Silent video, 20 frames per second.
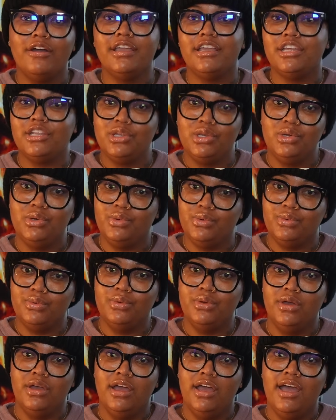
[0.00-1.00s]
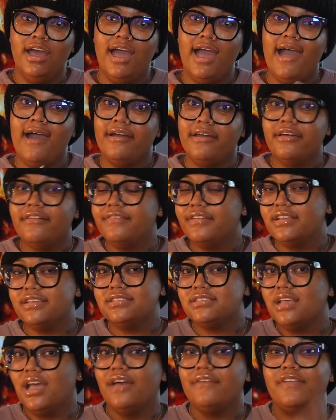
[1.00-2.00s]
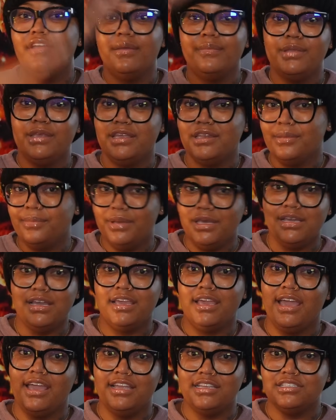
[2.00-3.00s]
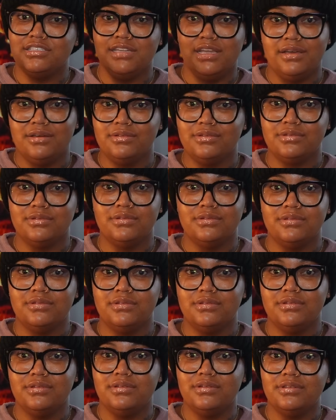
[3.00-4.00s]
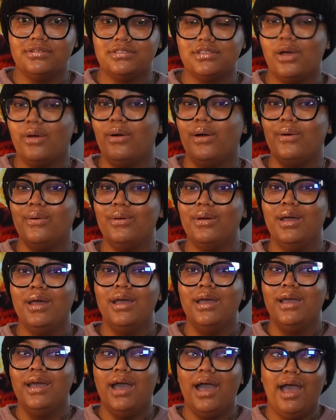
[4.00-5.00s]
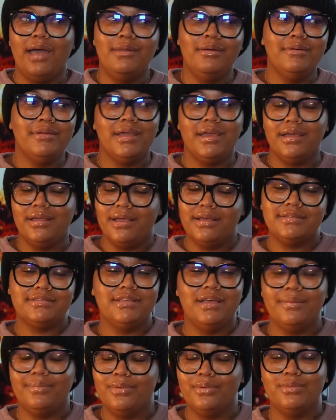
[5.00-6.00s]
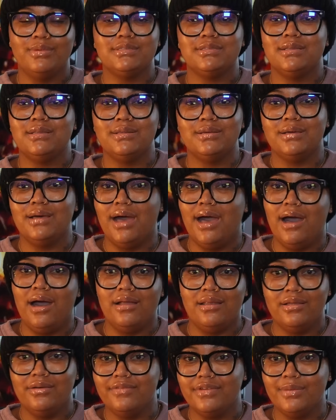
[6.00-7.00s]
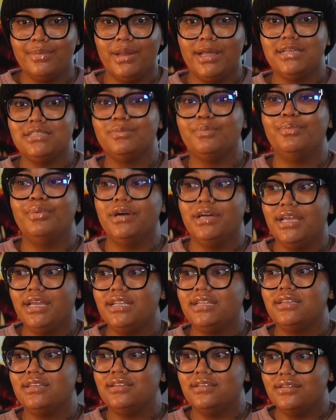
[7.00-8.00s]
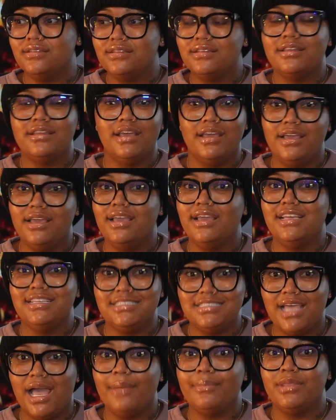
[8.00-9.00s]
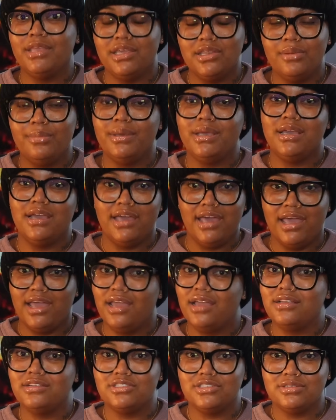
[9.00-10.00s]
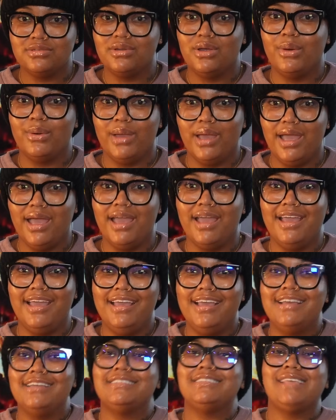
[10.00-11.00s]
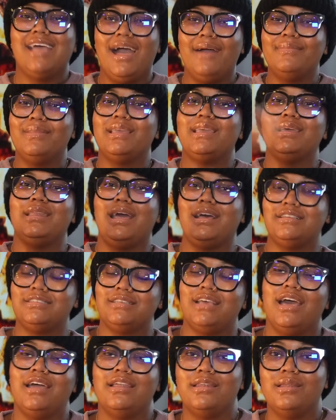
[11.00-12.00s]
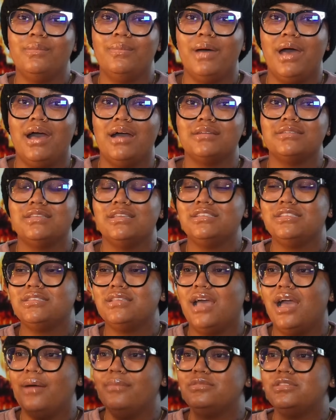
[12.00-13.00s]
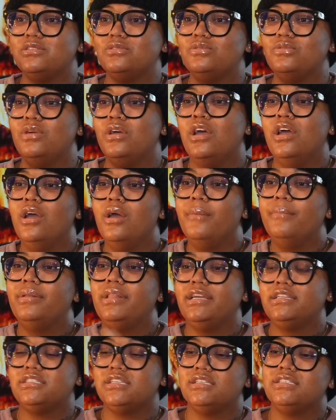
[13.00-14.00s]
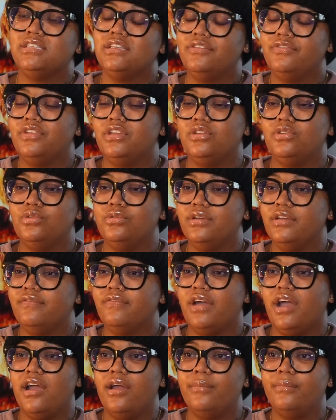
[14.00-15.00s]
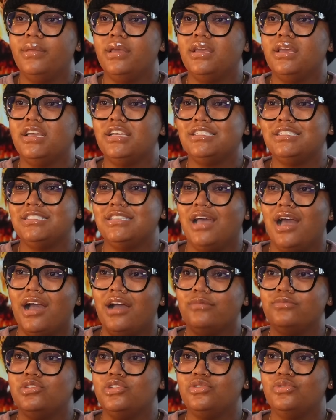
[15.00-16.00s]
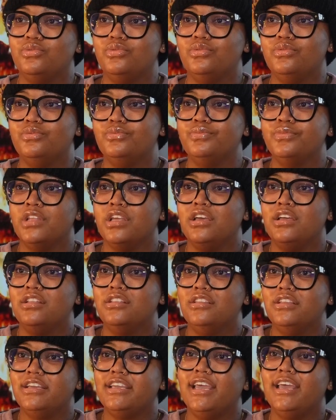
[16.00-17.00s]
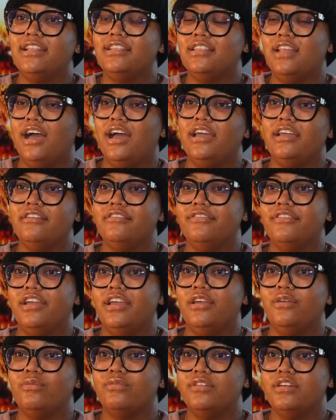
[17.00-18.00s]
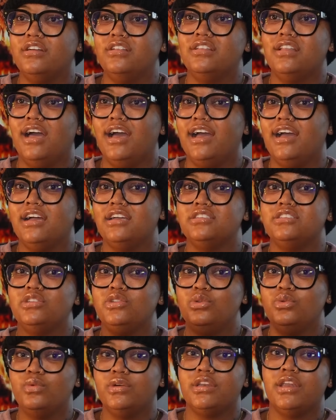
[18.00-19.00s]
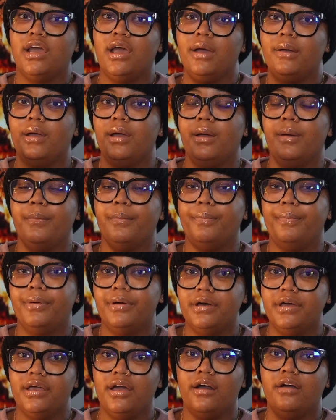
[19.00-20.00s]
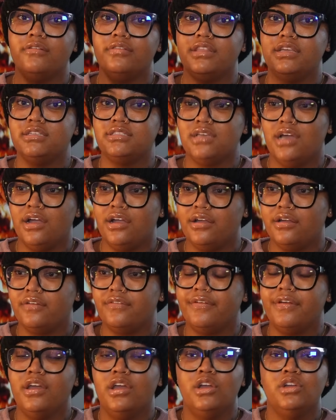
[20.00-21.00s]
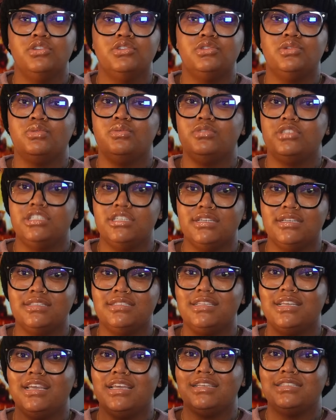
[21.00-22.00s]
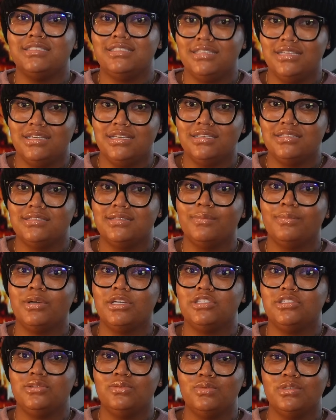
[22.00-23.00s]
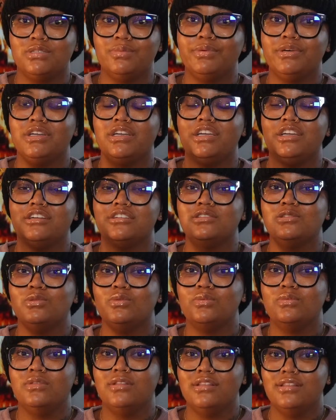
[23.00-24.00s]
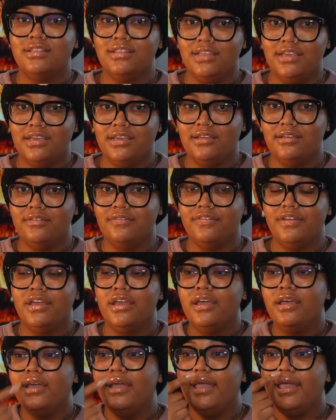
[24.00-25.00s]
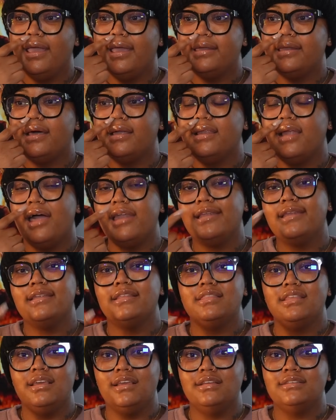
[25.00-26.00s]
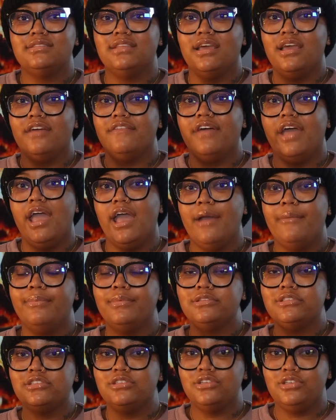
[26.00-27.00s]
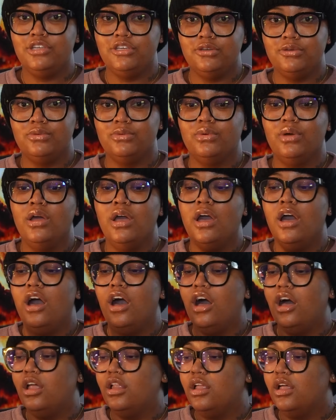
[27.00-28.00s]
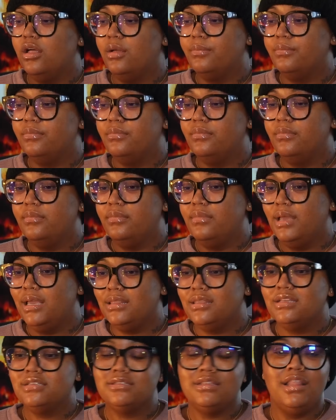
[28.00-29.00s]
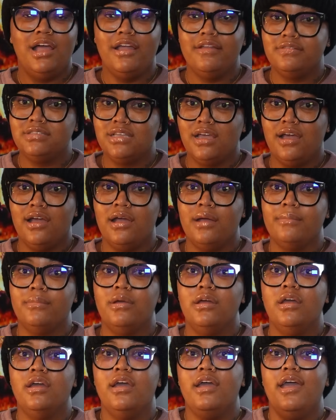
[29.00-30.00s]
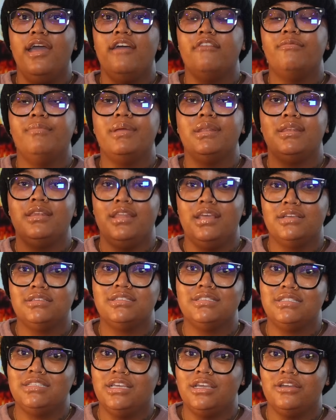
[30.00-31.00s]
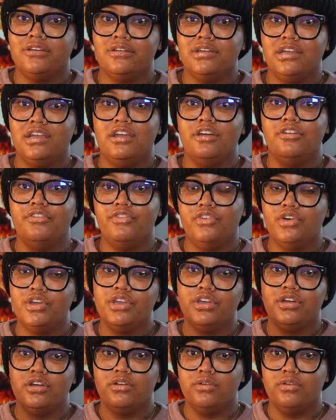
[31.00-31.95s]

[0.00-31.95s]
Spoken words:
he knew. However, it's time for him to get a bigger cage now. So, I know that example was a little all over the place, but it's time to get a bigger cage, okay? It's time to get outside of the box. It's time to plant yourself in a new environment. It's time to look at life and realize you were not put on this earth to just exist, but you was put here to live. And a lot of the things that have happened to you in this lifetime have been necessary for your